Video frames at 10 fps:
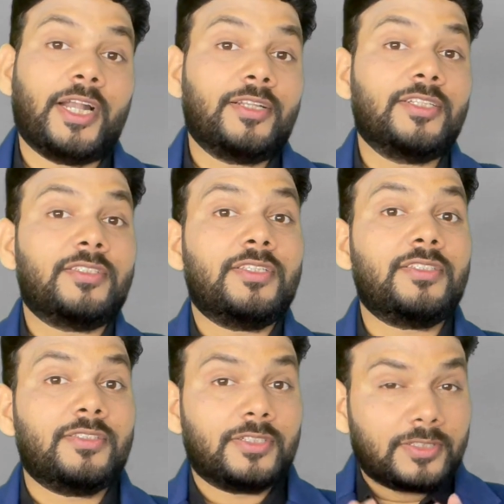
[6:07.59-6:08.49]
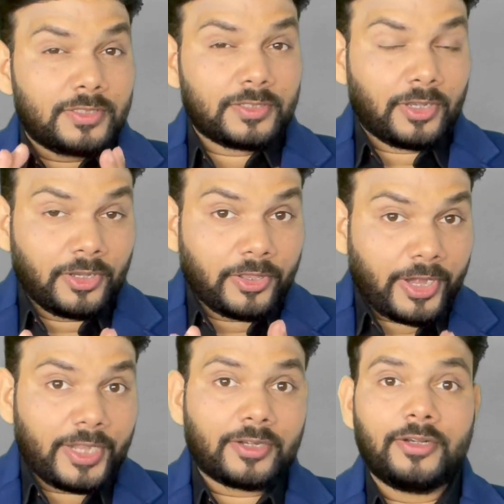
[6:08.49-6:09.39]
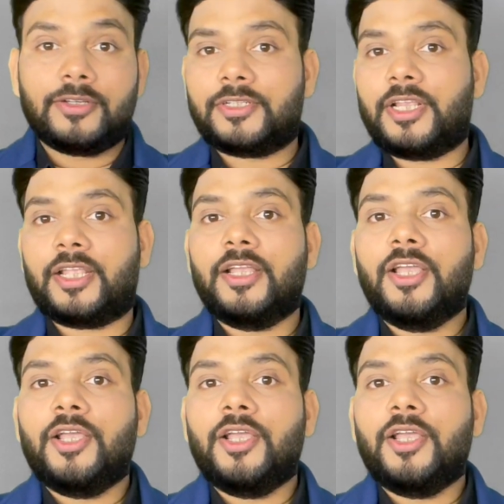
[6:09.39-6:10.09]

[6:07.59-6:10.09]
and this is a great learning